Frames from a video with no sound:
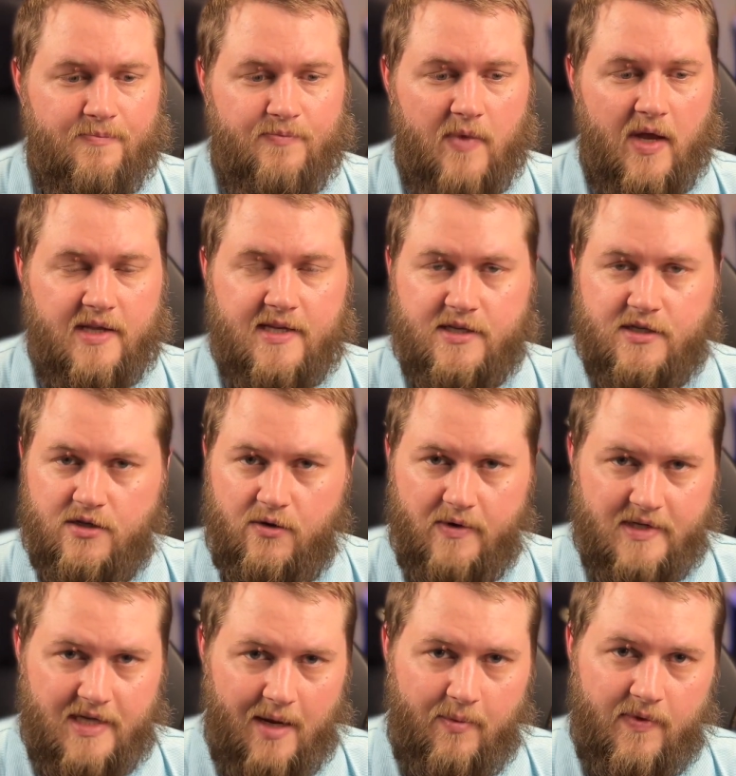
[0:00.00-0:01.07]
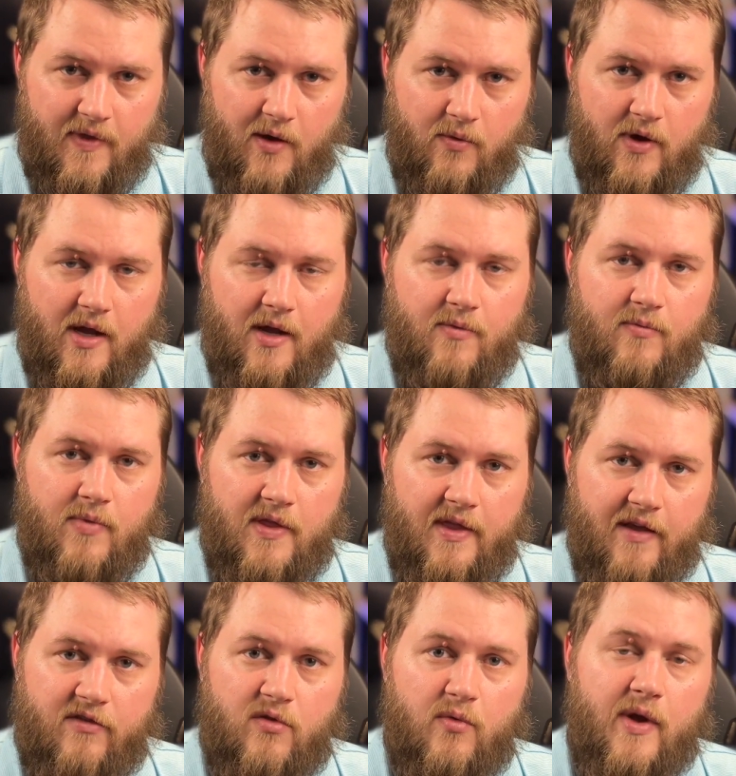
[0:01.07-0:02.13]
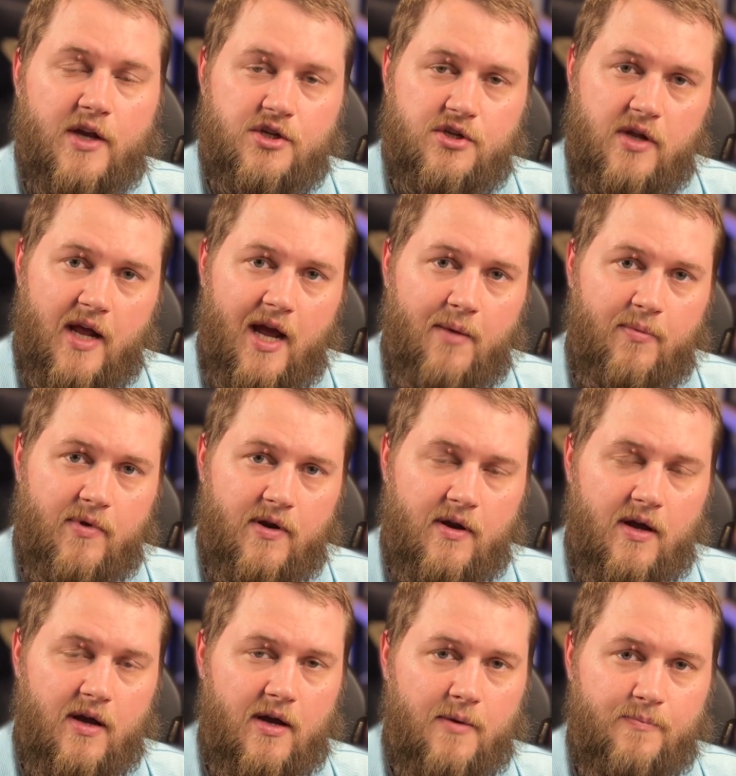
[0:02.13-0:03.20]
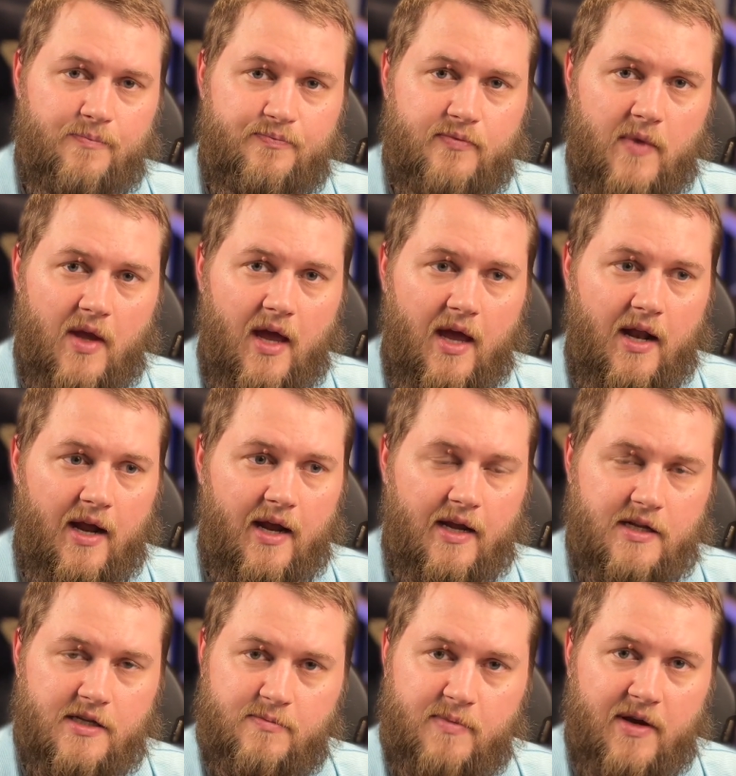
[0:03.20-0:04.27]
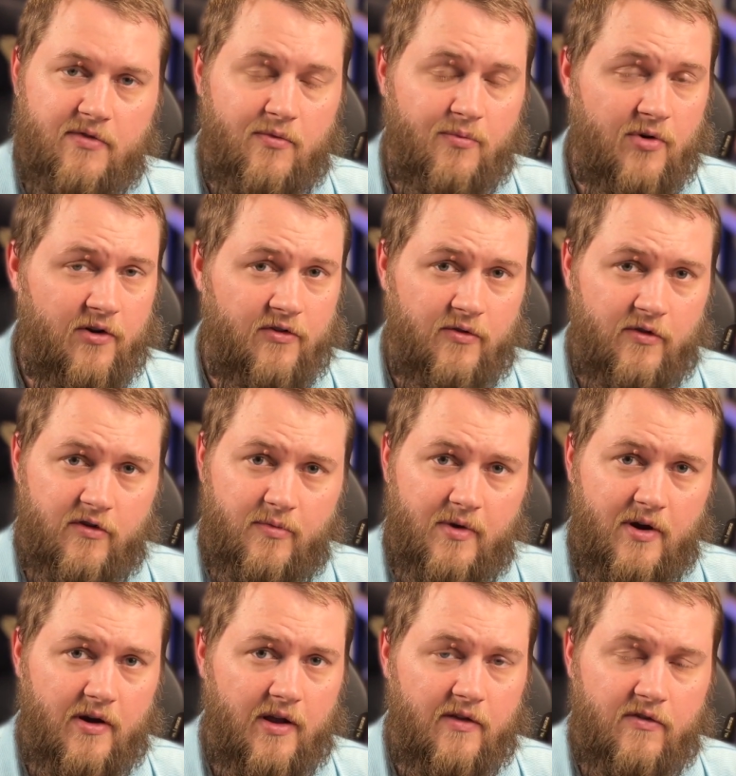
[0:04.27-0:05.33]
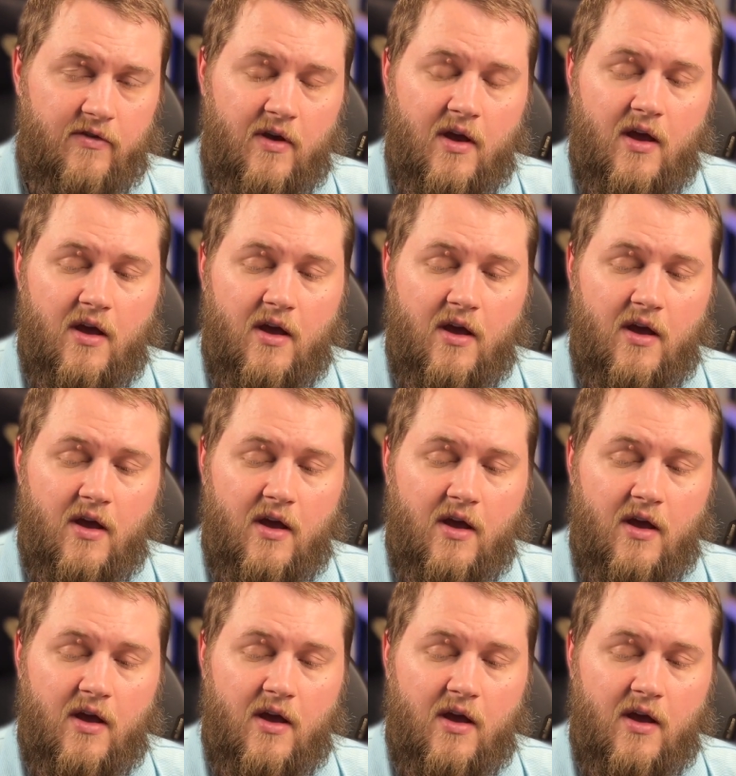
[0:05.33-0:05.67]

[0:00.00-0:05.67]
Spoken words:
It doesn't always happen that way, but that's the way it should happen. And I can speak from personal experience.